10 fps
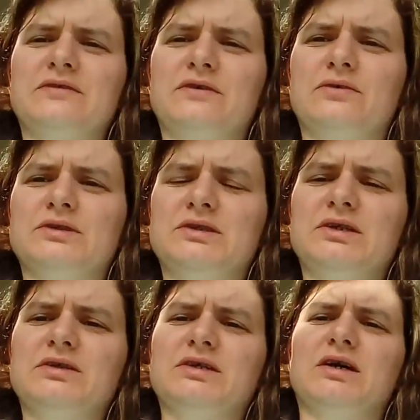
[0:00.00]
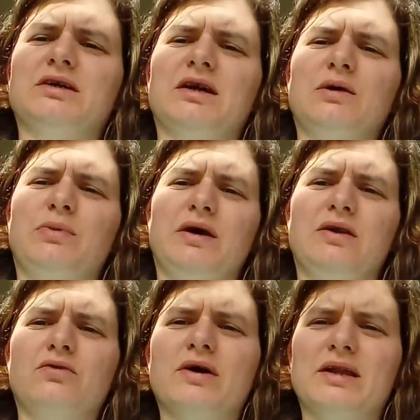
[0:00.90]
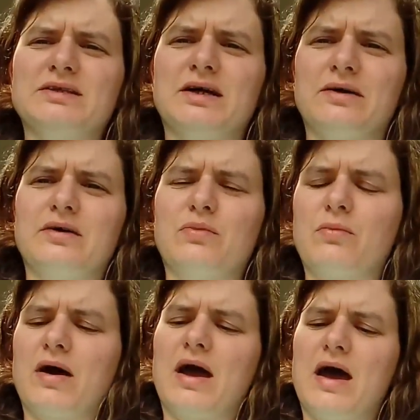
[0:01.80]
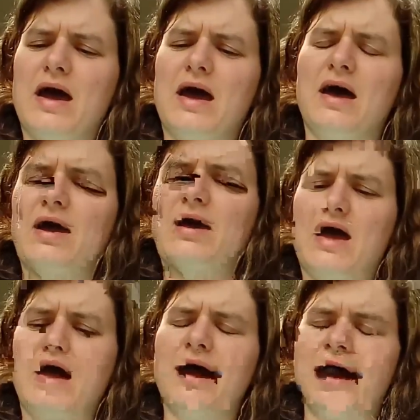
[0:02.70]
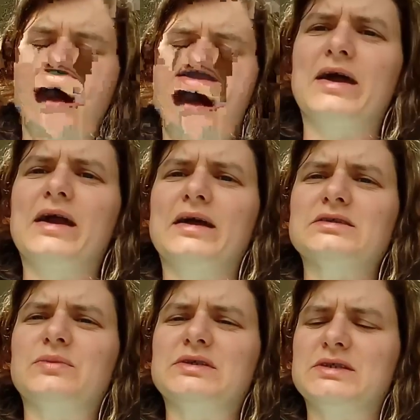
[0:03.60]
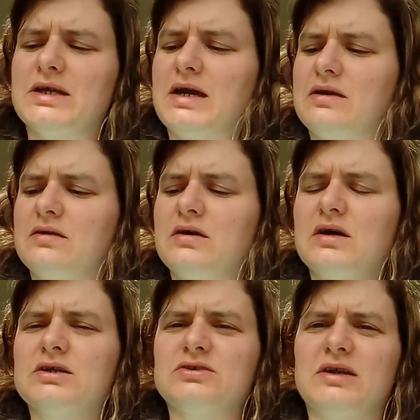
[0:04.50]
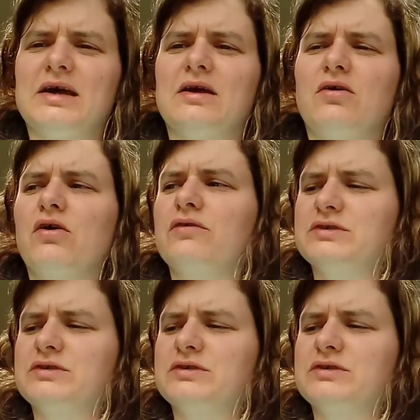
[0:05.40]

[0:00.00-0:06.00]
difficult to do, to unclip it and not get it tangled up in my hair, not drag it against my skin, trying to get it off.